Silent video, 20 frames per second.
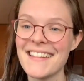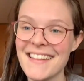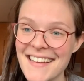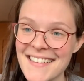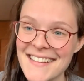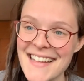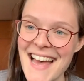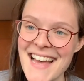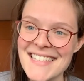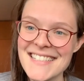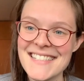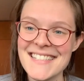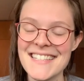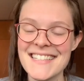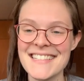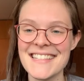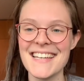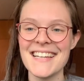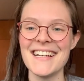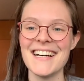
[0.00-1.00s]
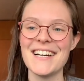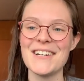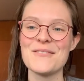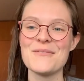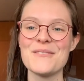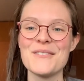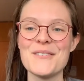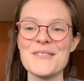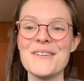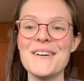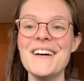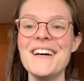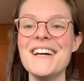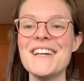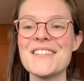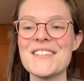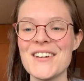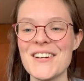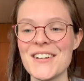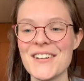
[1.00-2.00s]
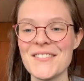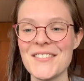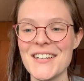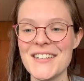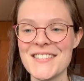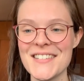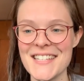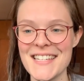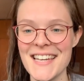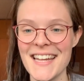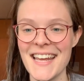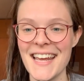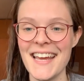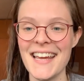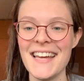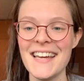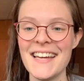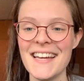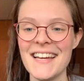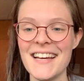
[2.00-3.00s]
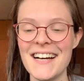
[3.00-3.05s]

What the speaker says: the last thing that I will talk about today,